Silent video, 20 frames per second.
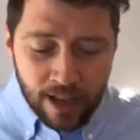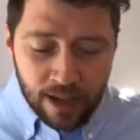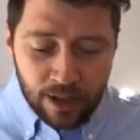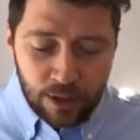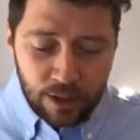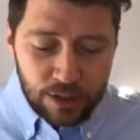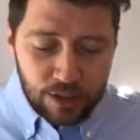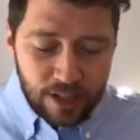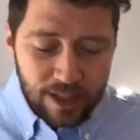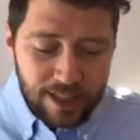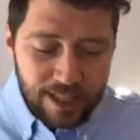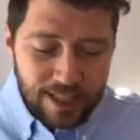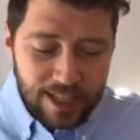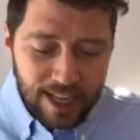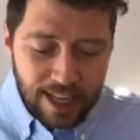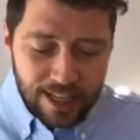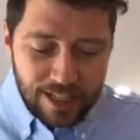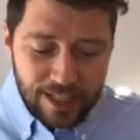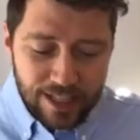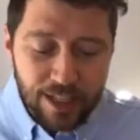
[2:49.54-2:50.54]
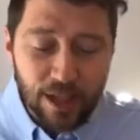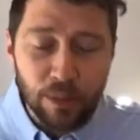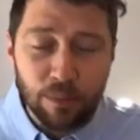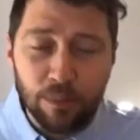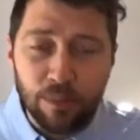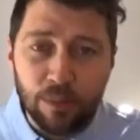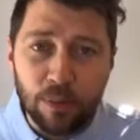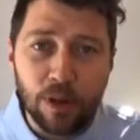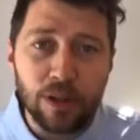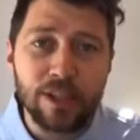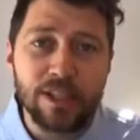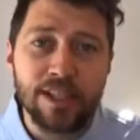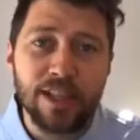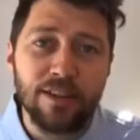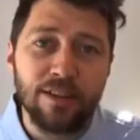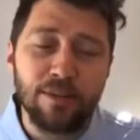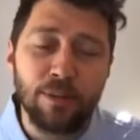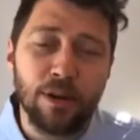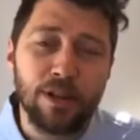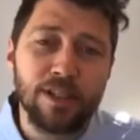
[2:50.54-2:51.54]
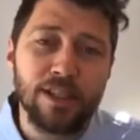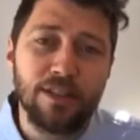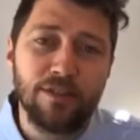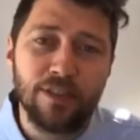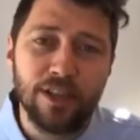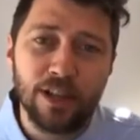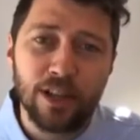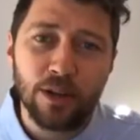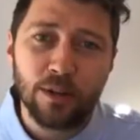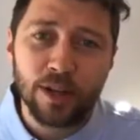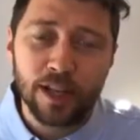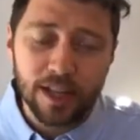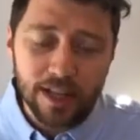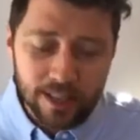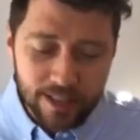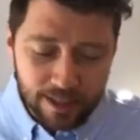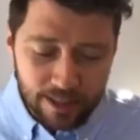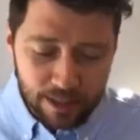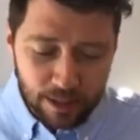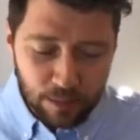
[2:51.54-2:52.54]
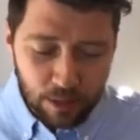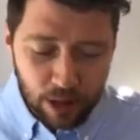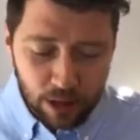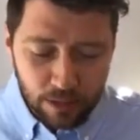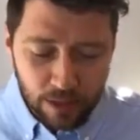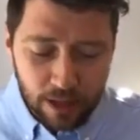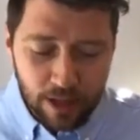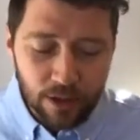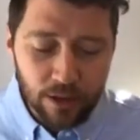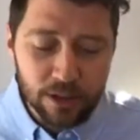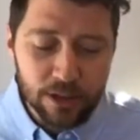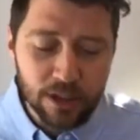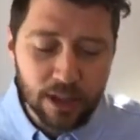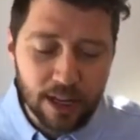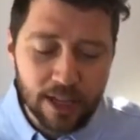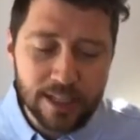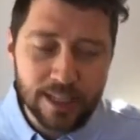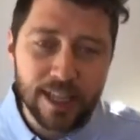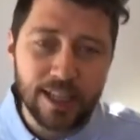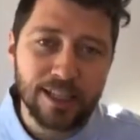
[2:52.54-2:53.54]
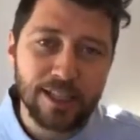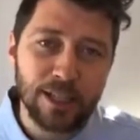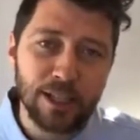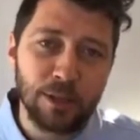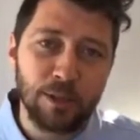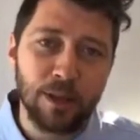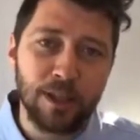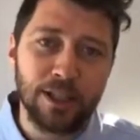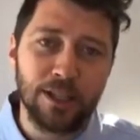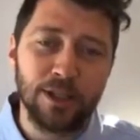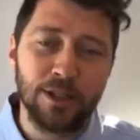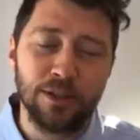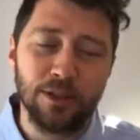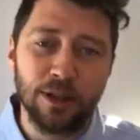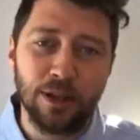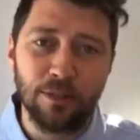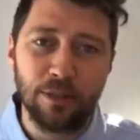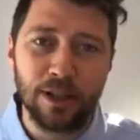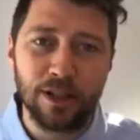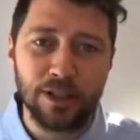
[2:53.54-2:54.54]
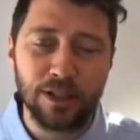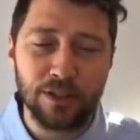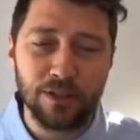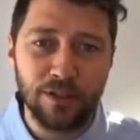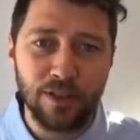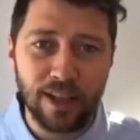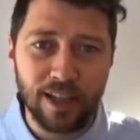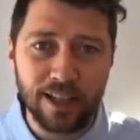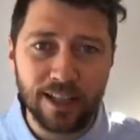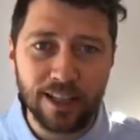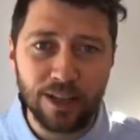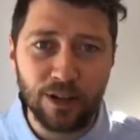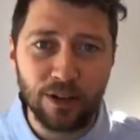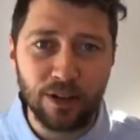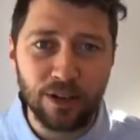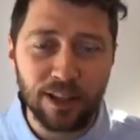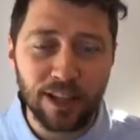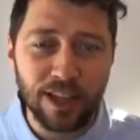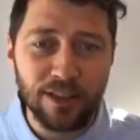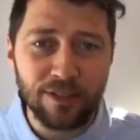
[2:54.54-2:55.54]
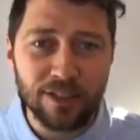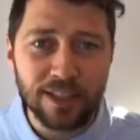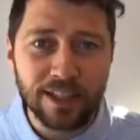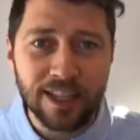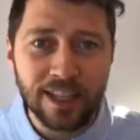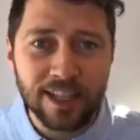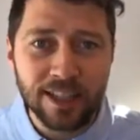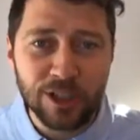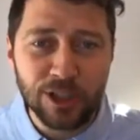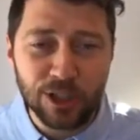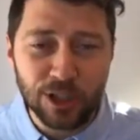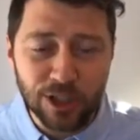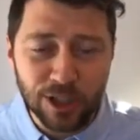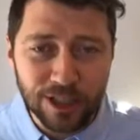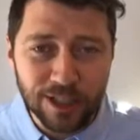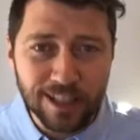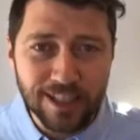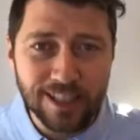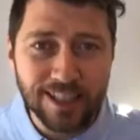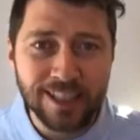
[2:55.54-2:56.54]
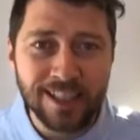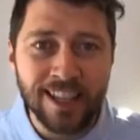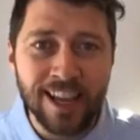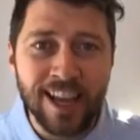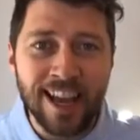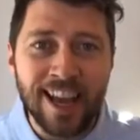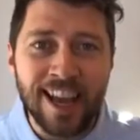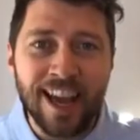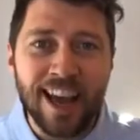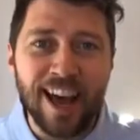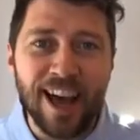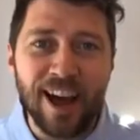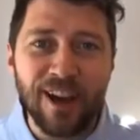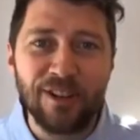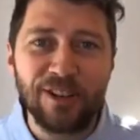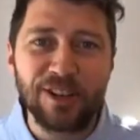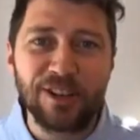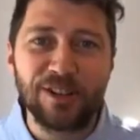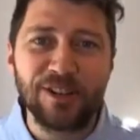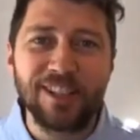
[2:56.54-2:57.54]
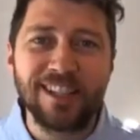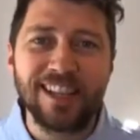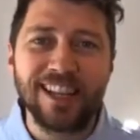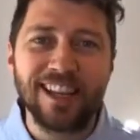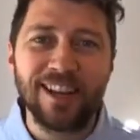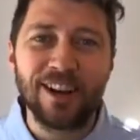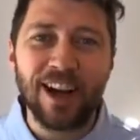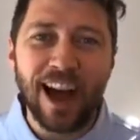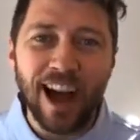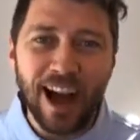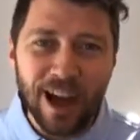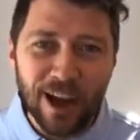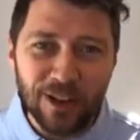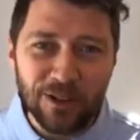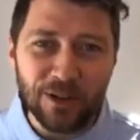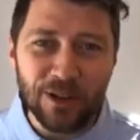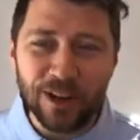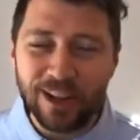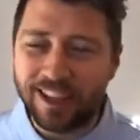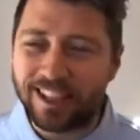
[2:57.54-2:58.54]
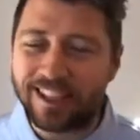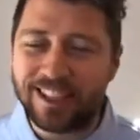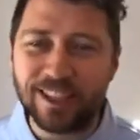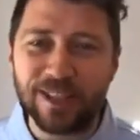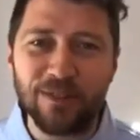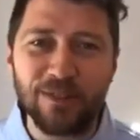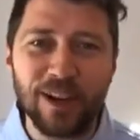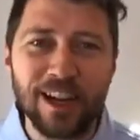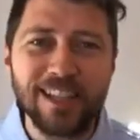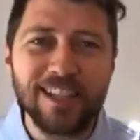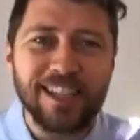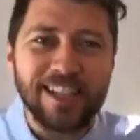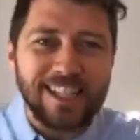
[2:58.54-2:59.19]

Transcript: And I also had the chance, and I'll post that video editing at the moment, and I also had a chance to speak to a bunch of year 11 students, which was hard work in some ways.